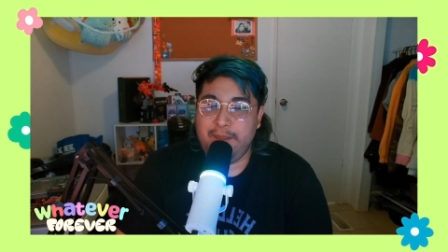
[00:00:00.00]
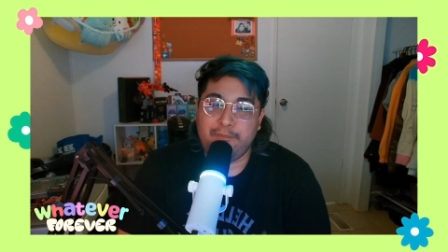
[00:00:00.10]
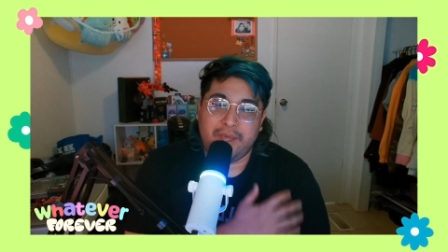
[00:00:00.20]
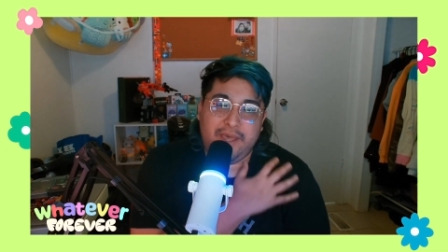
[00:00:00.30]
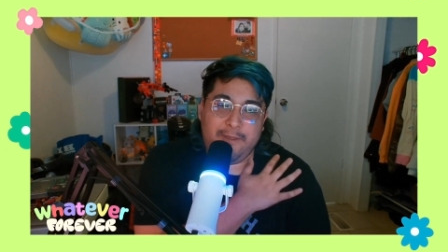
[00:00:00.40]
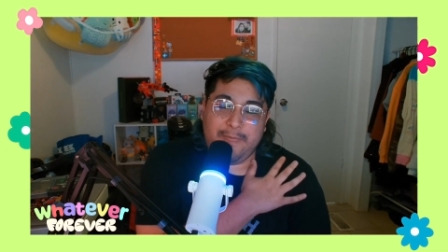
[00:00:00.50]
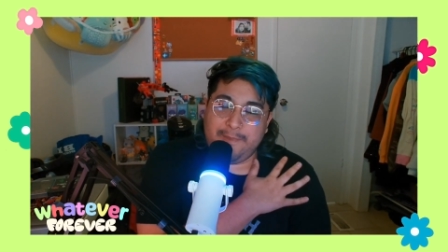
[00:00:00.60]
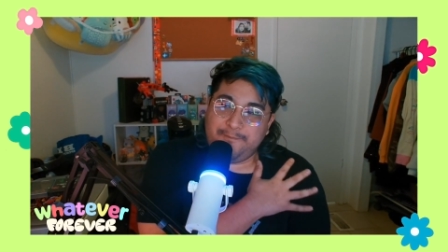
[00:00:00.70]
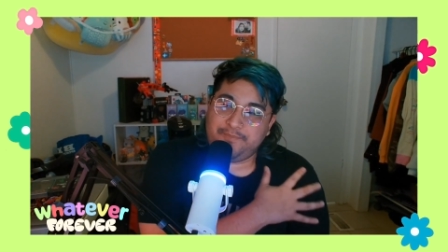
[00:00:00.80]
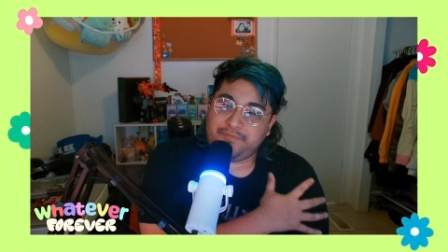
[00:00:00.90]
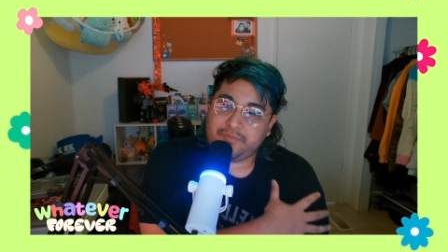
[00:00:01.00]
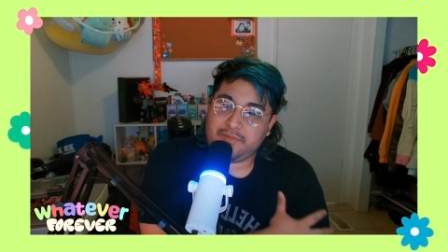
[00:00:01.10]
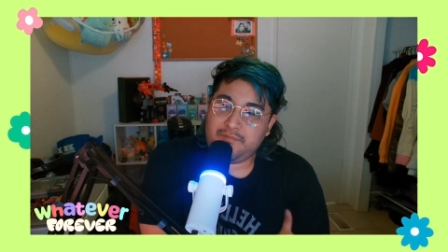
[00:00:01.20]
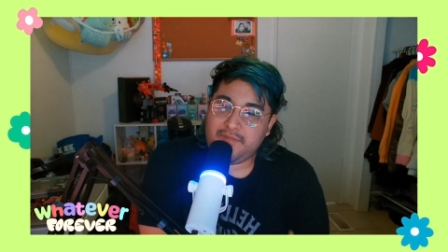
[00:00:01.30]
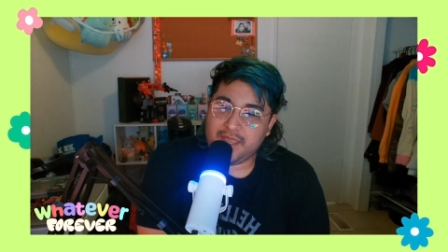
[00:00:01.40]
But
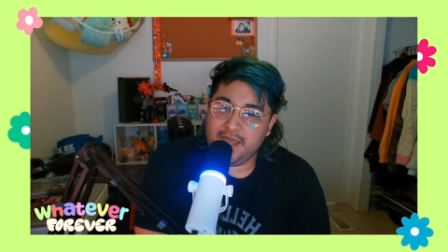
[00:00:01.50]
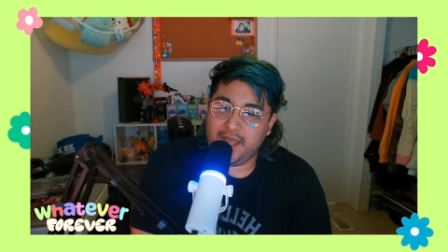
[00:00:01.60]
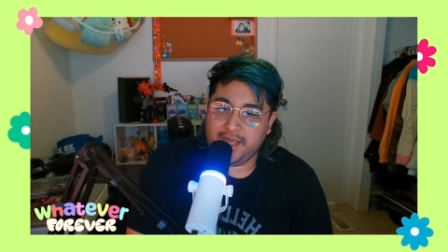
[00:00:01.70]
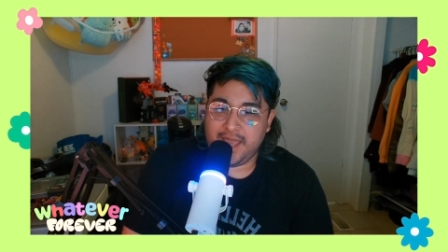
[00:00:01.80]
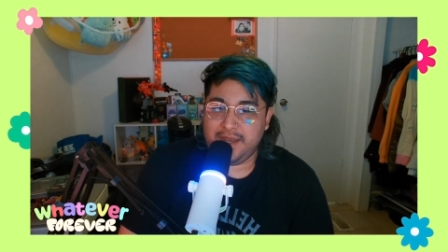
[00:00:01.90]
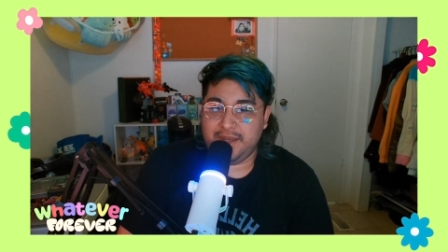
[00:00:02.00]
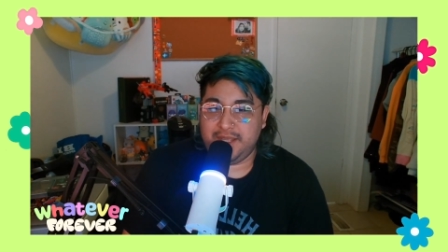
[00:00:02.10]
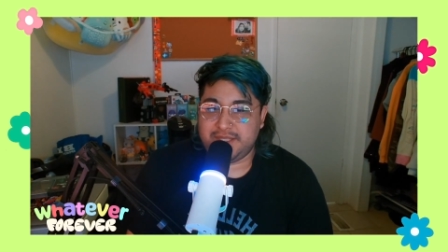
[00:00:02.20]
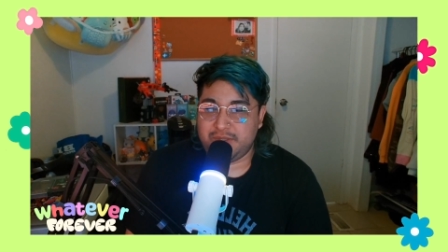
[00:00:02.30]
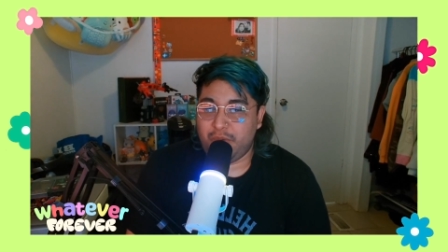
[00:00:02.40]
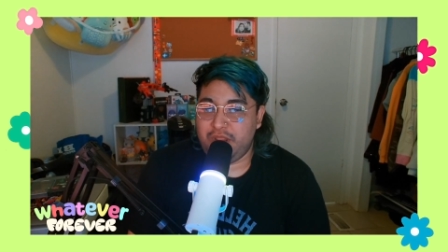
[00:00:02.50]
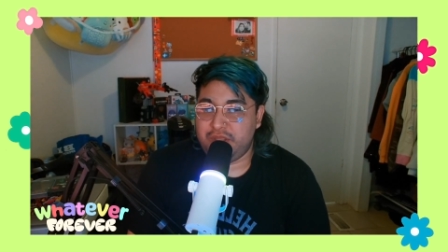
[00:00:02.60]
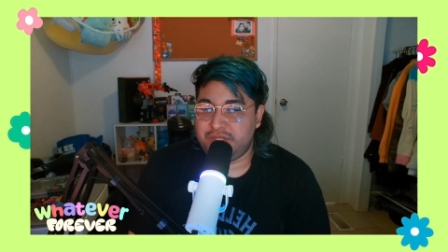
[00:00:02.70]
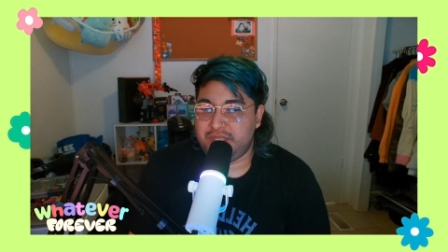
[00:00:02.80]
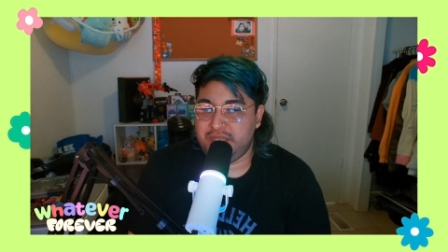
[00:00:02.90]
again, it's the one of
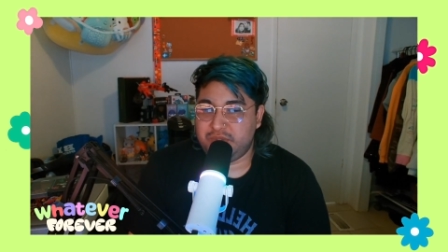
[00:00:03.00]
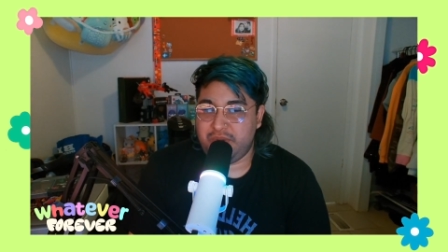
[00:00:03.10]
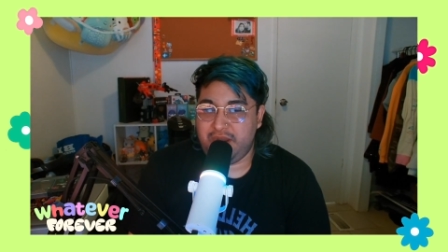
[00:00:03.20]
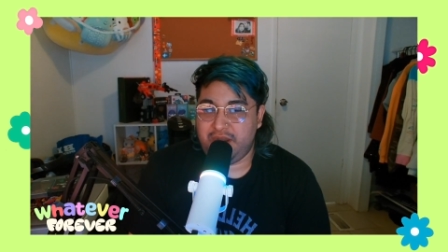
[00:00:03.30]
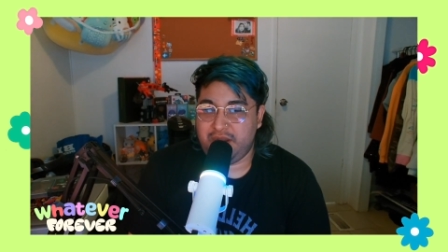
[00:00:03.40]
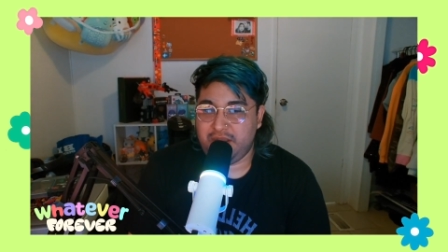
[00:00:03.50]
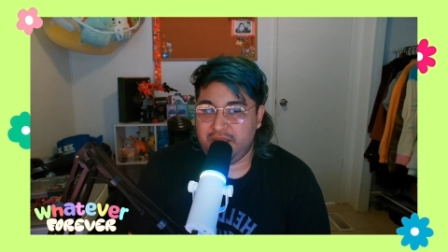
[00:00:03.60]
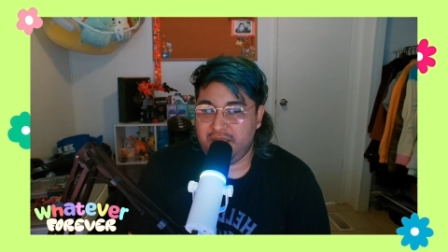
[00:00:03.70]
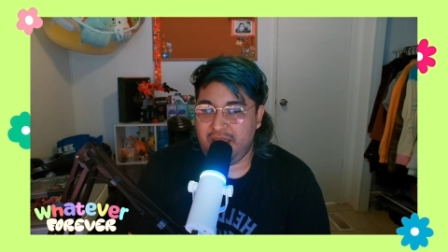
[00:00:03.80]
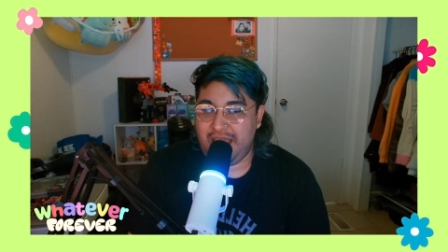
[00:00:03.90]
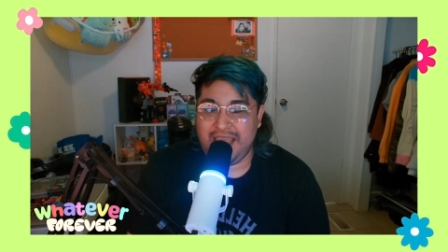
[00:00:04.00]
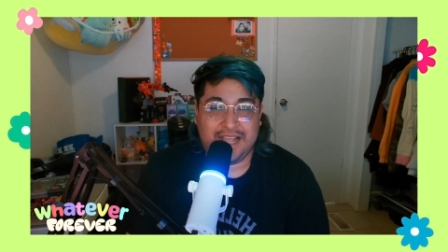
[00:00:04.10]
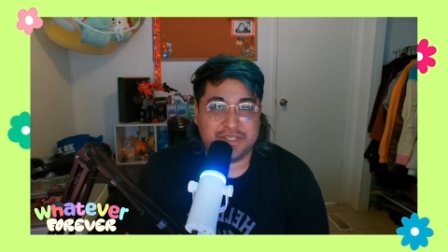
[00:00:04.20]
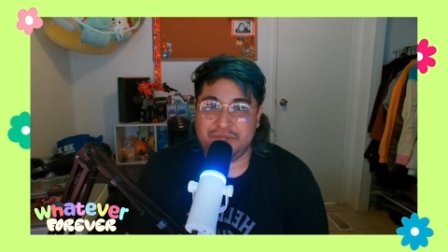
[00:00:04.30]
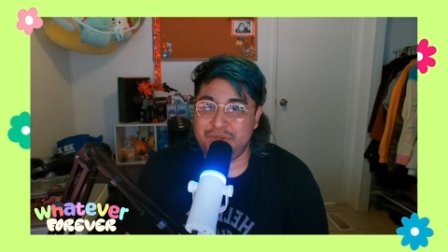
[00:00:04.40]
those things where I
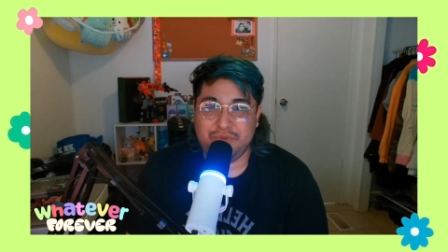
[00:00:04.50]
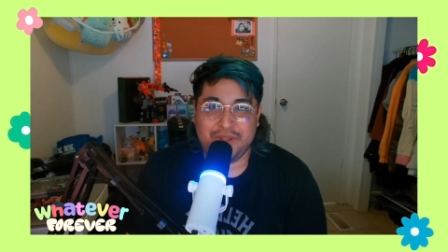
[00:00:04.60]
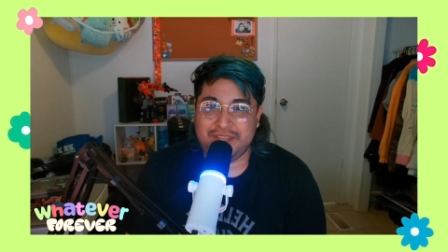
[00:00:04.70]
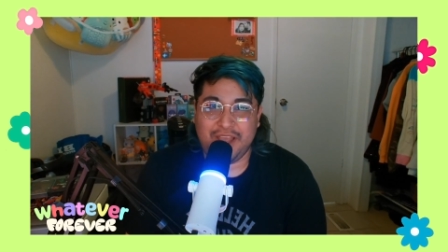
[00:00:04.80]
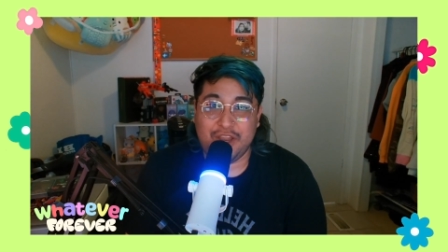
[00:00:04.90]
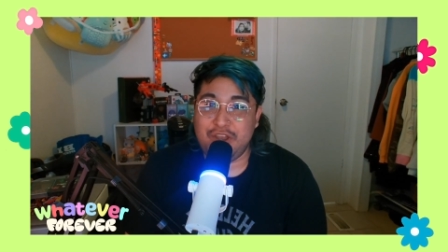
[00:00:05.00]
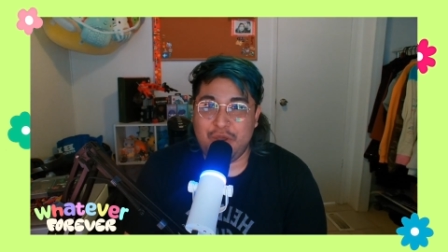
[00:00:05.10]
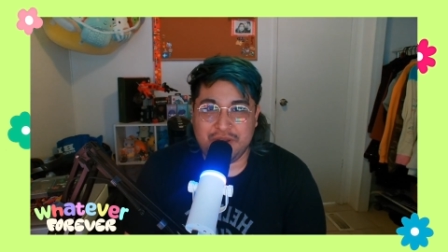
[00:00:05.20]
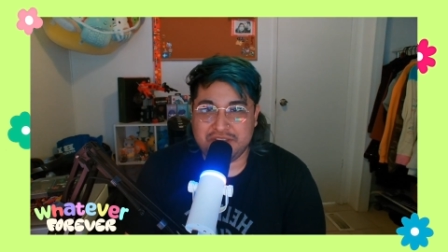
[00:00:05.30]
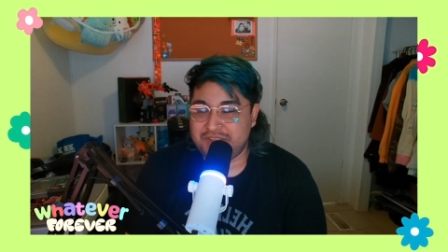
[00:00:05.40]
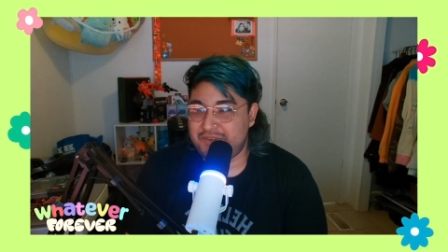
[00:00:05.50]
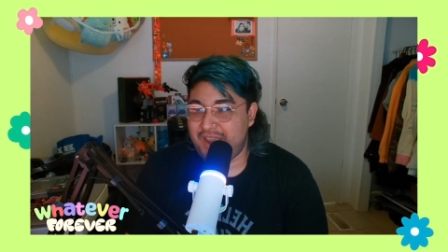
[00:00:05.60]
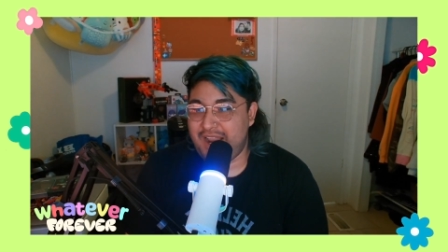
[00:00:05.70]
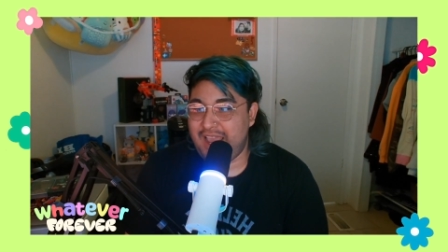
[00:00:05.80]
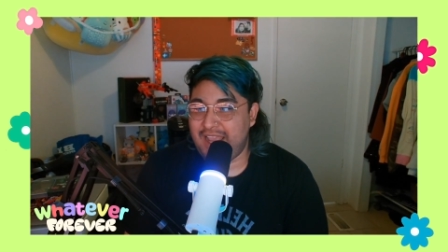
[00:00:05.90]
had to do with unnoticed,
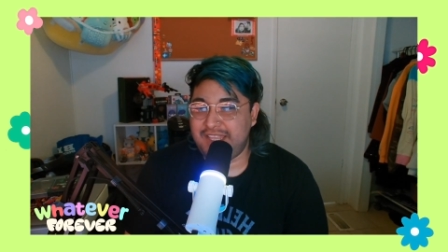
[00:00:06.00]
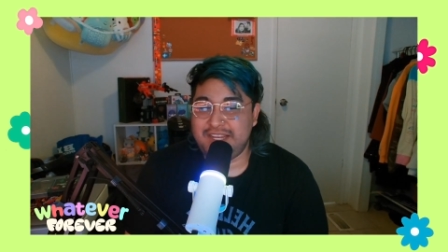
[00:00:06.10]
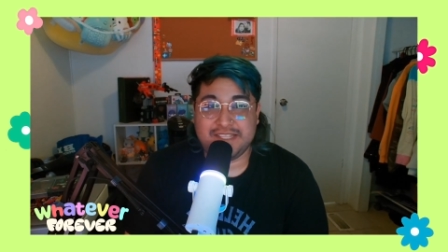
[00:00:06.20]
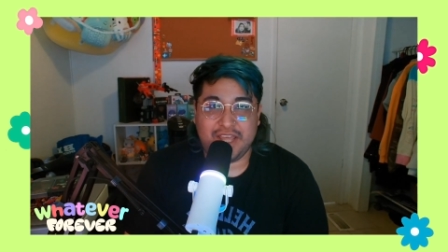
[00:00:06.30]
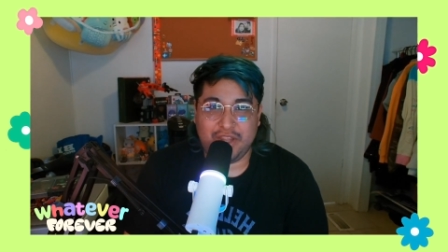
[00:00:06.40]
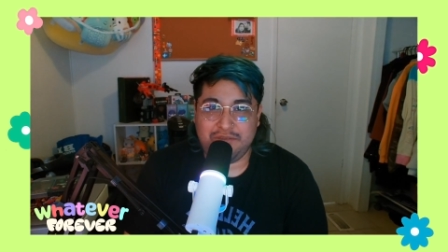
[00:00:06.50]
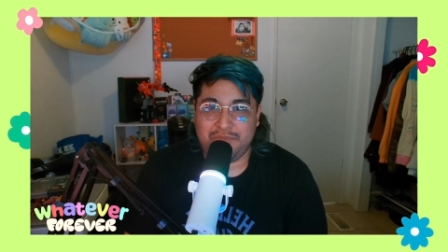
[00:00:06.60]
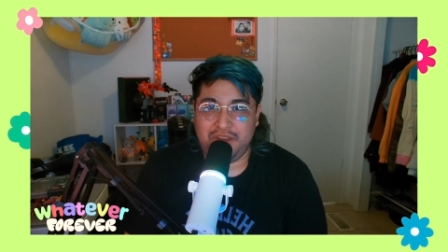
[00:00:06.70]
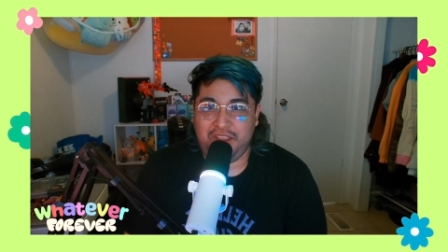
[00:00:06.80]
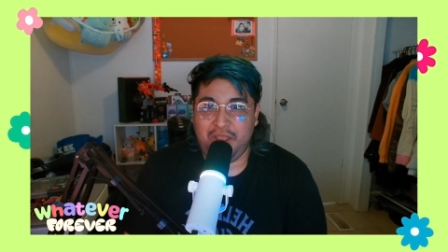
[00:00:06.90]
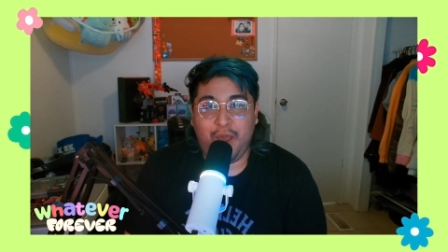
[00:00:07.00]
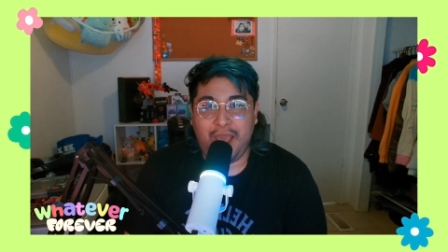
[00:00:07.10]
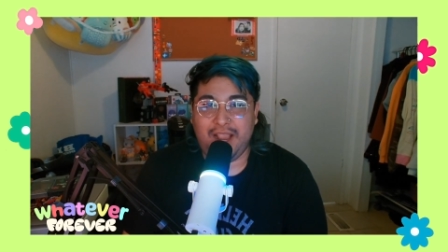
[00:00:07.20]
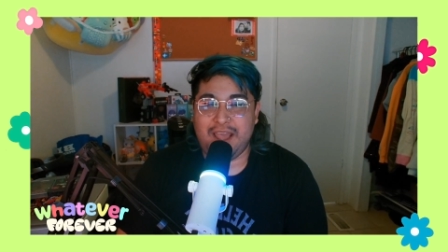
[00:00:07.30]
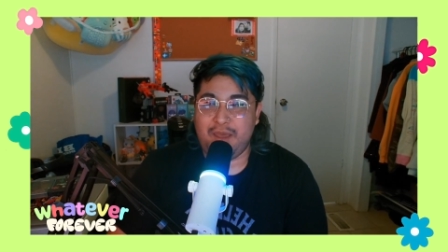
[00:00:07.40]
right? I, I didn't tell anybody.
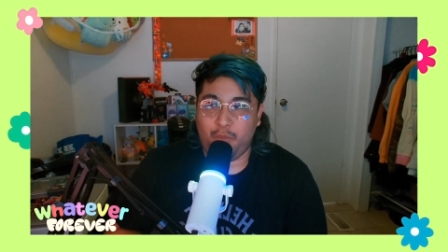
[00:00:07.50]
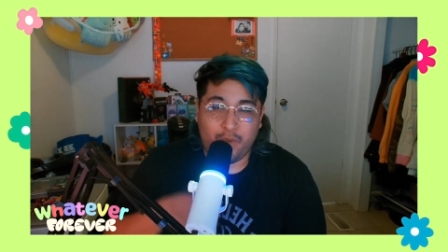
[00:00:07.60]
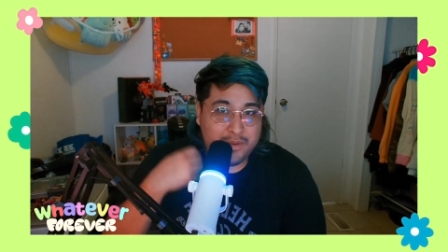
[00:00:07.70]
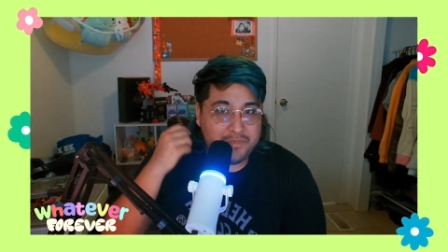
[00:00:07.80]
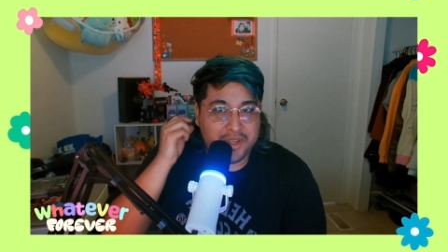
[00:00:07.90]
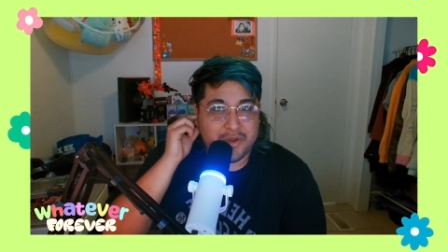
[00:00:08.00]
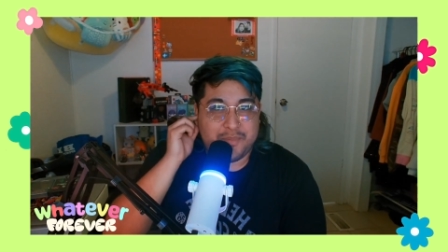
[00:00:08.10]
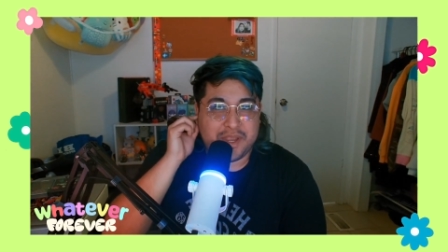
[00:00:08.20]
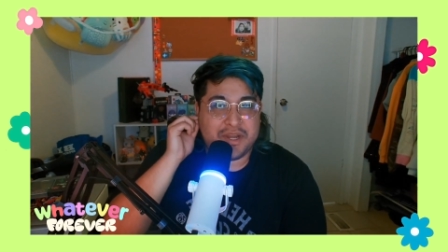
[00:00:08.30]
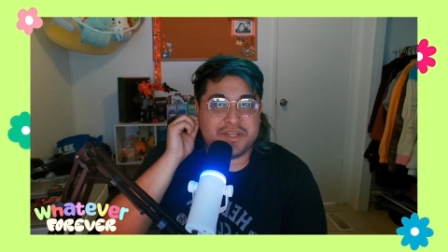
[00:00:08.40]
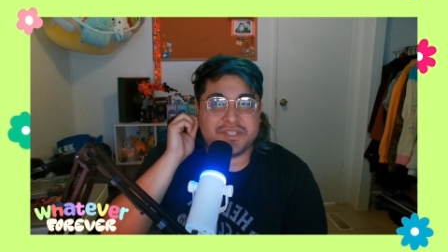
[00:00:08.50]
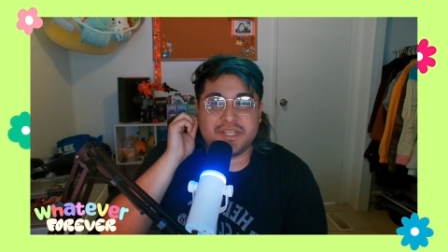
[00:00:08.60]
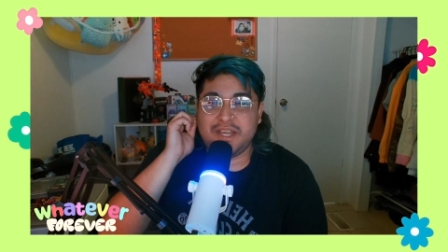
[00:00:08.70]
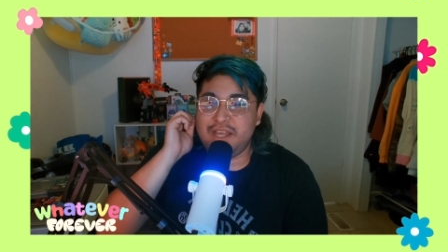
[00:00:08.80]
I got one ear pierced